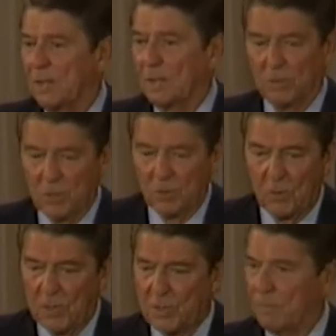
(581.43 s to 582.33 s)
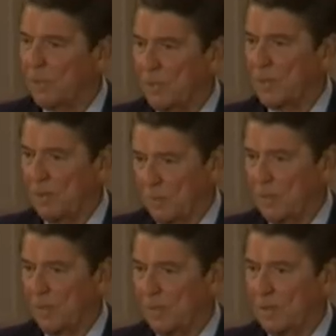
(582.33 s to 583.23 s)
There was no question but that they were
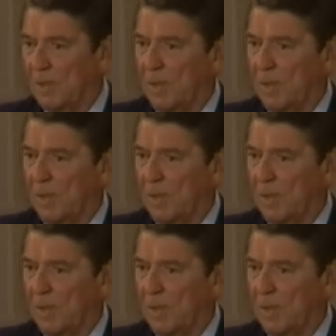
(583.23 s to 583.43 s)
going to,